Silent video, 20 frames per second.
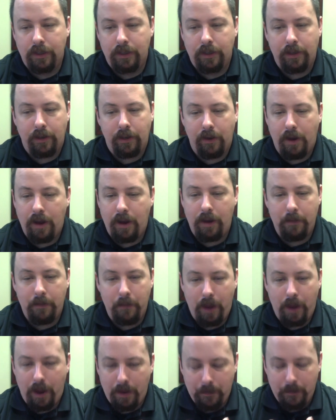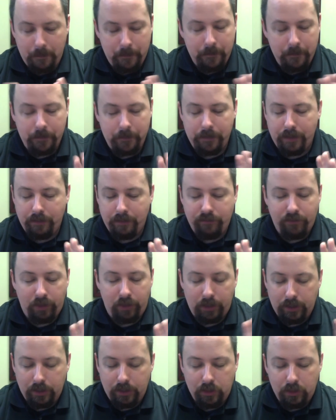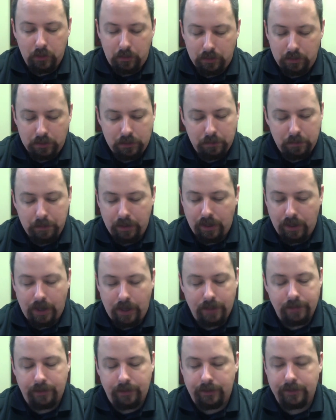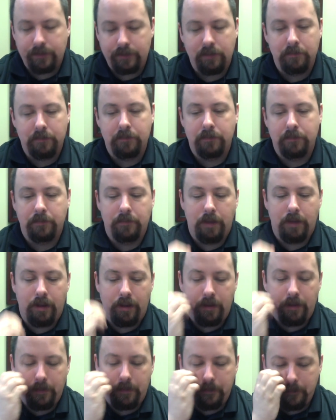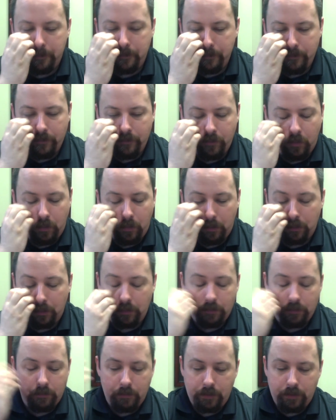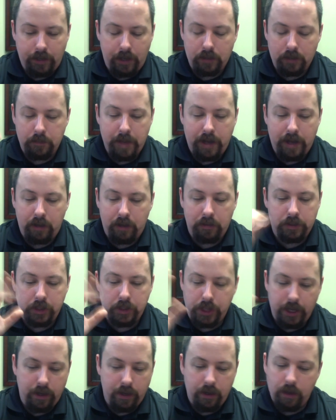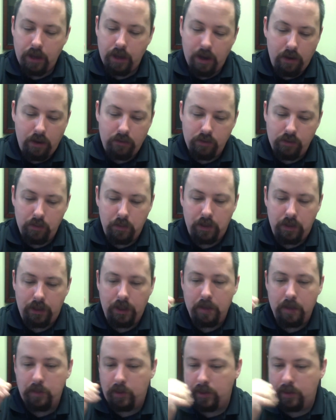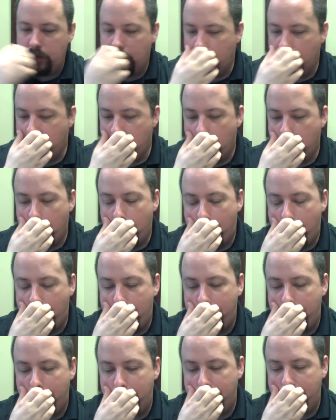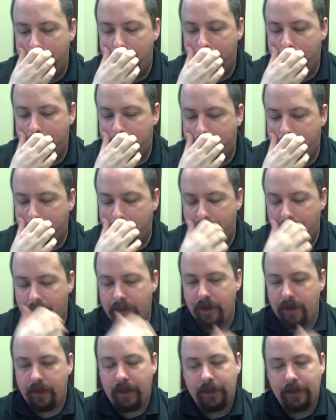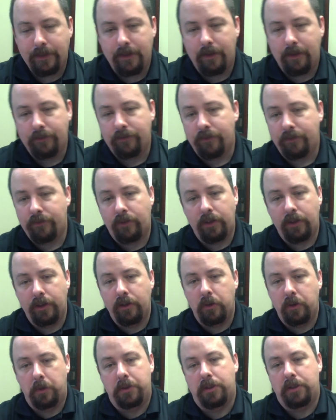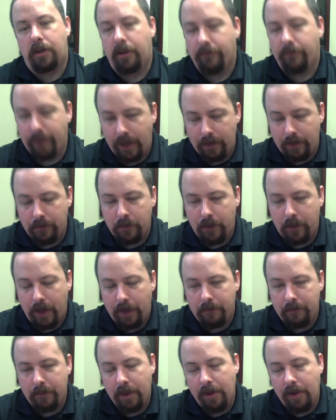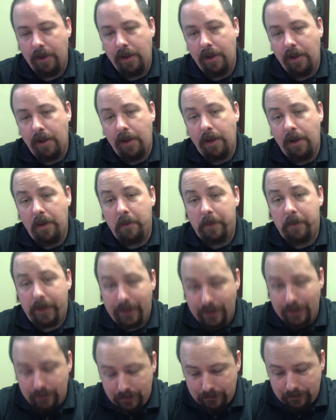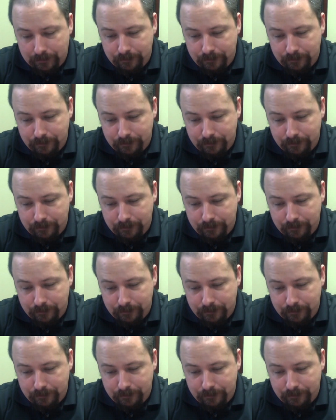you know, I, i fully endorse Pentecostalism um, or charismatic Christianity, however you want to label um, any of that stuff. Fully endorse all of that. Okay, but